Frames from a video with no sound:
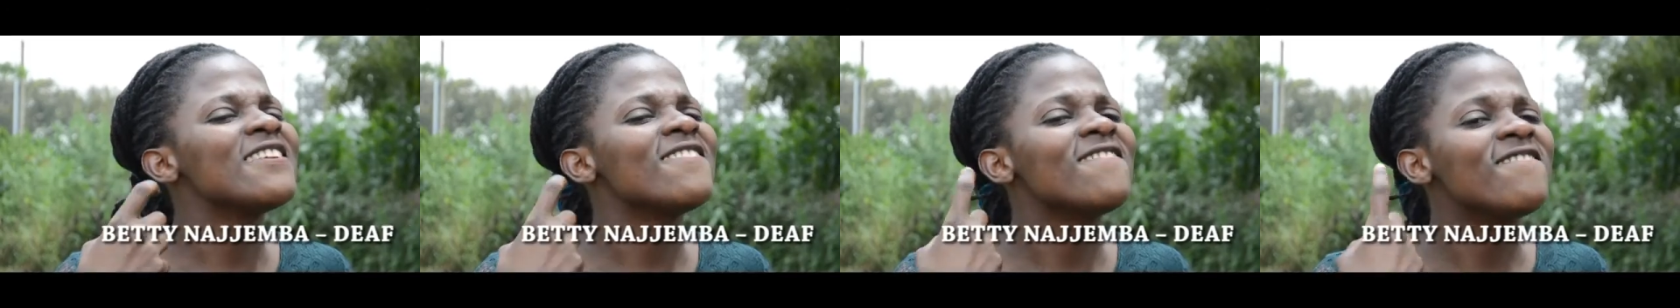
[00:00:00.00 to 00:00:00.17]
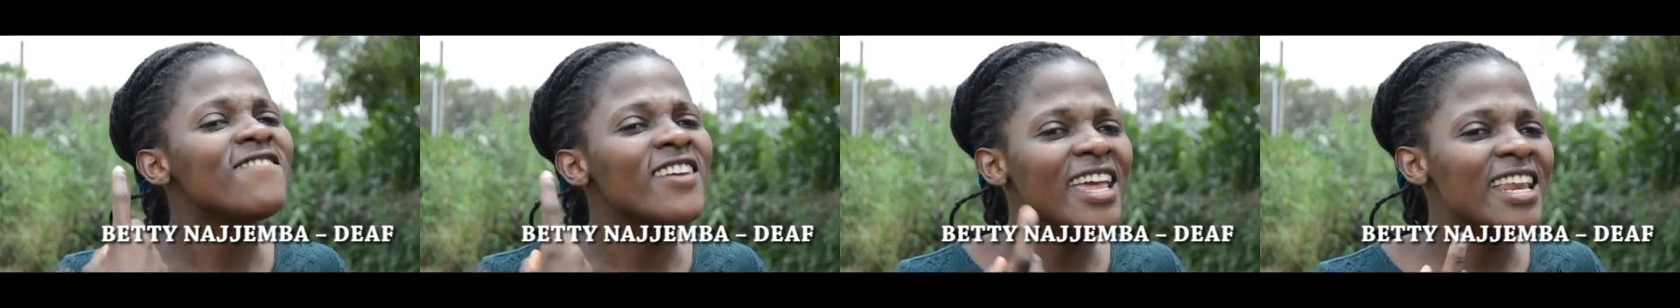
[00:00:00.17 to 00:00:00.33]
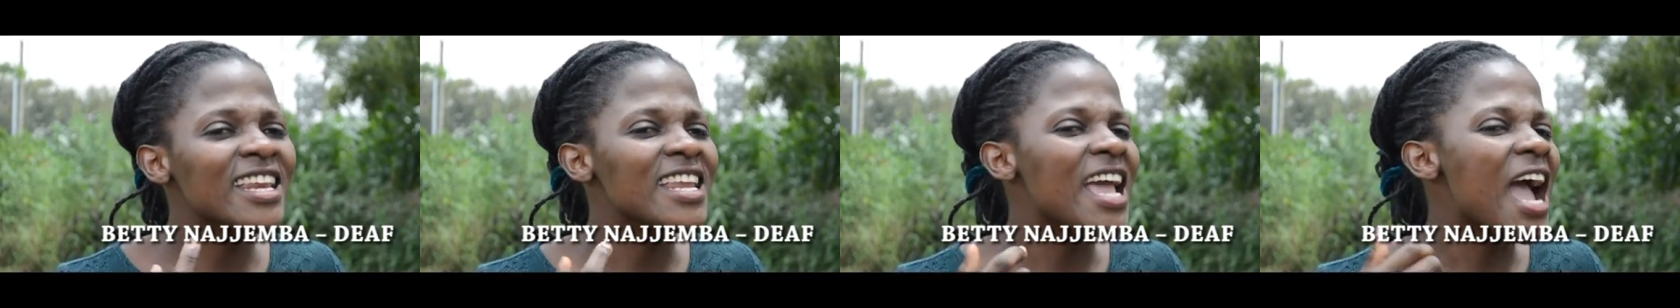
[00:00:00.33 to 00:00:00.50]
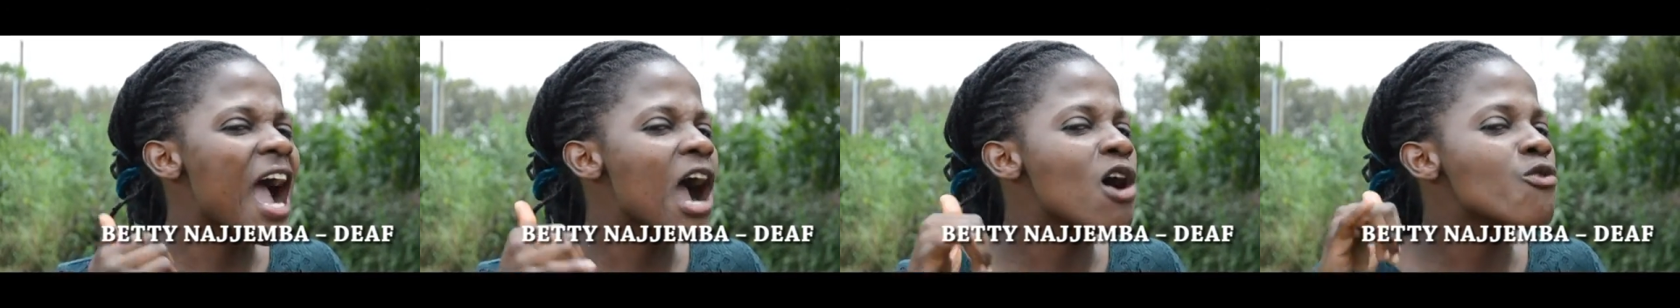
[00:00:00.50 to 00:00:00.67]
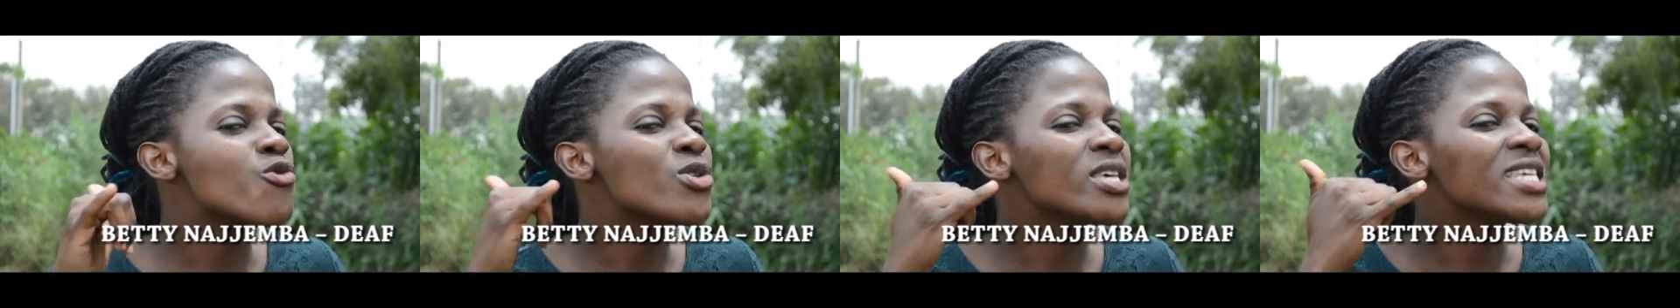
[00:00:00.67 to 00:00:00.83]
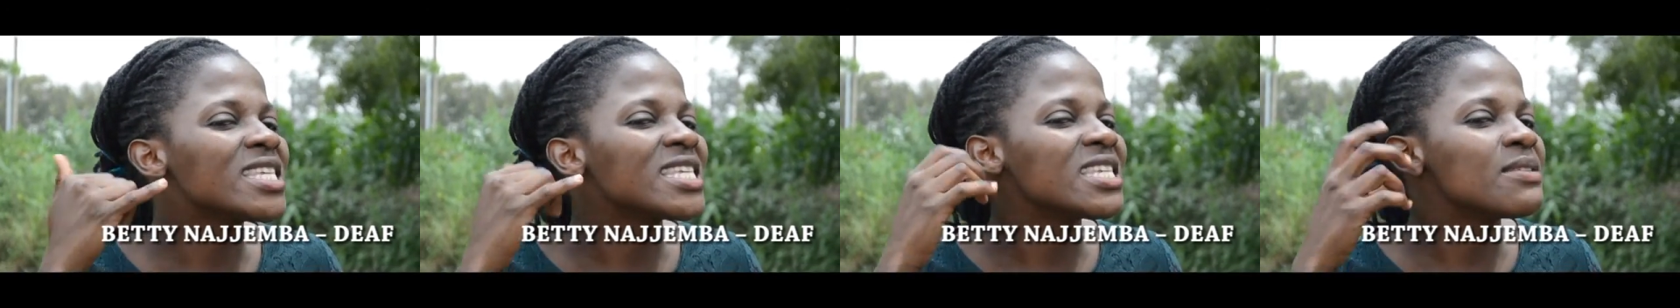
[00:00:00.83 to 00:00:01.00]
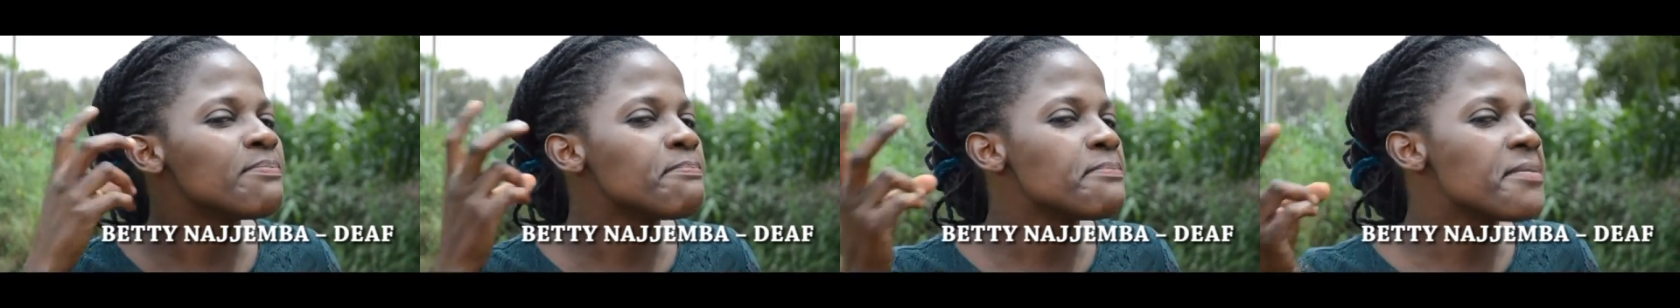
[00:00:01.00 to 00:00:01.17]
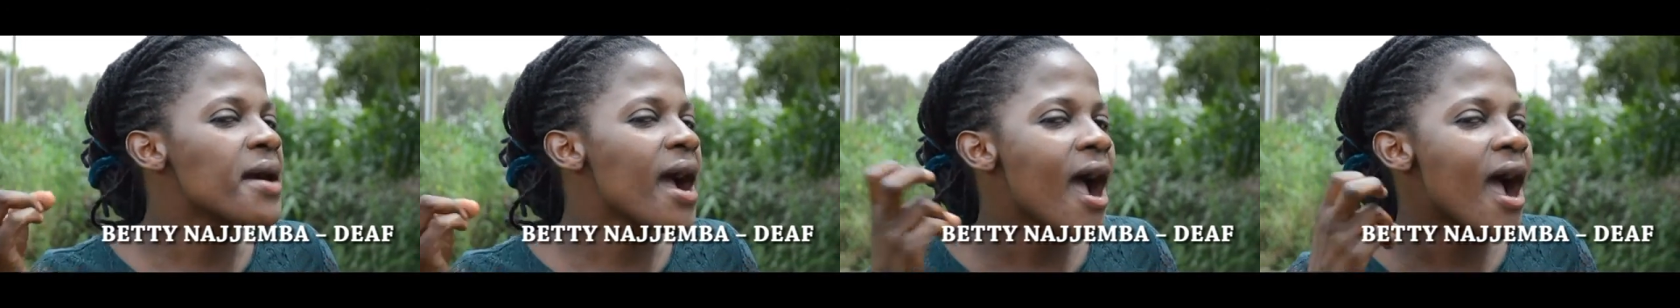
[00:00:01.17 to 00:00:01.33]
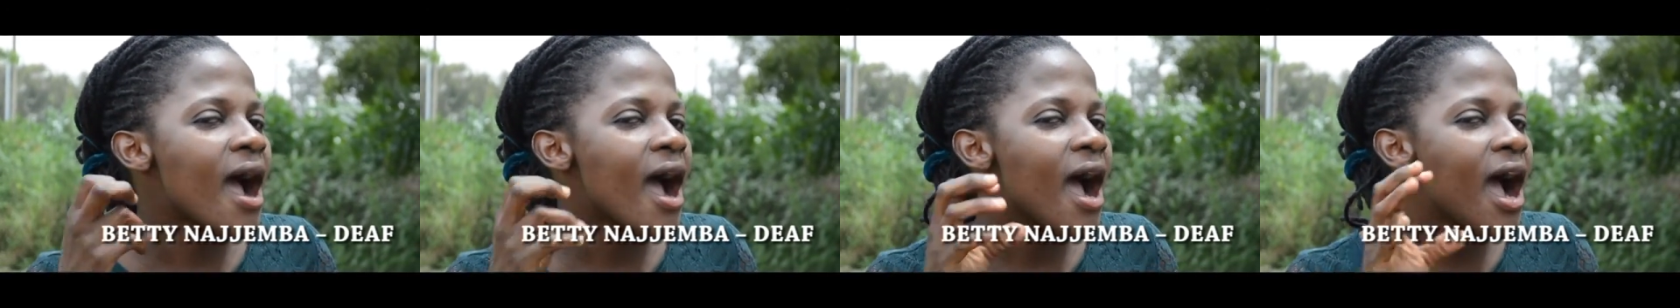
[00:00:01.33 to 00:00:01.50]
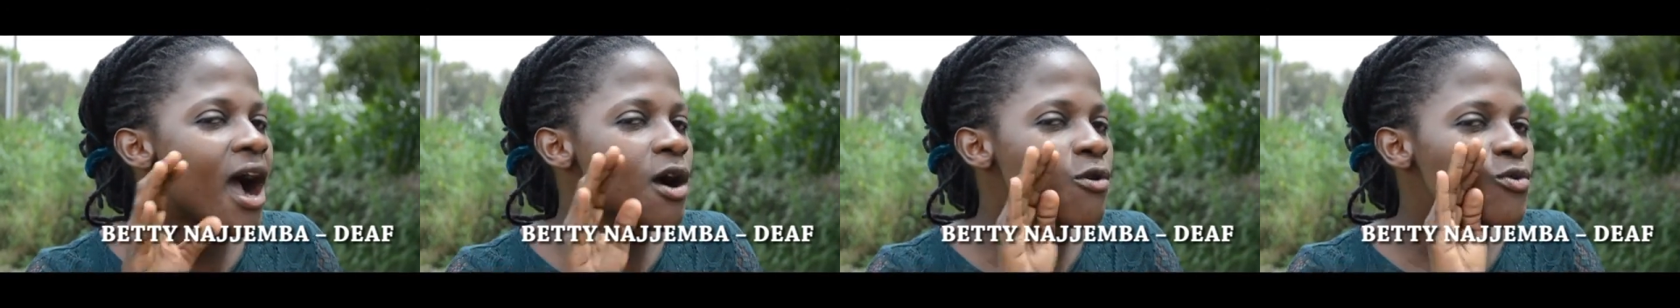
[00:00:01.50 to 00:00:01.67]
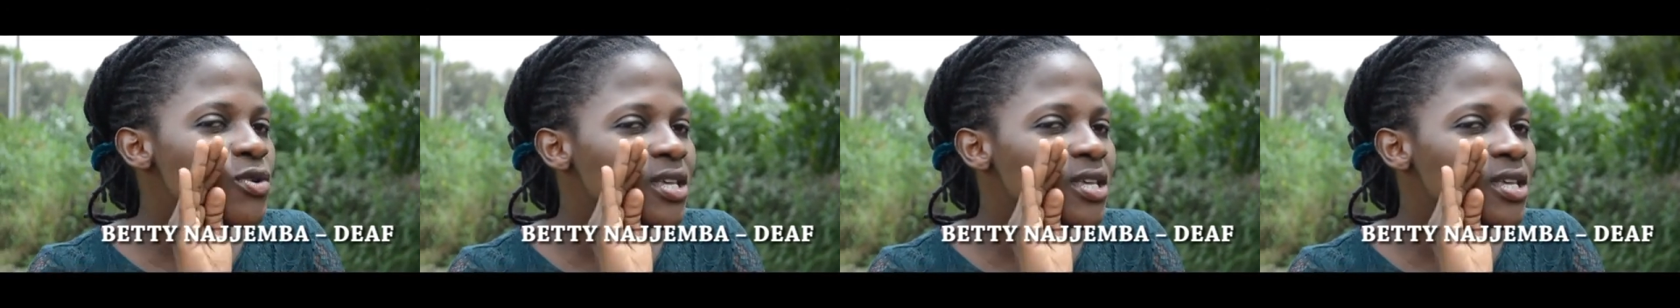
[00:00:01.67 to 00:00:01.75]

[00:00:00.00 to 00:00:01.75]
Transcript: am at the same level with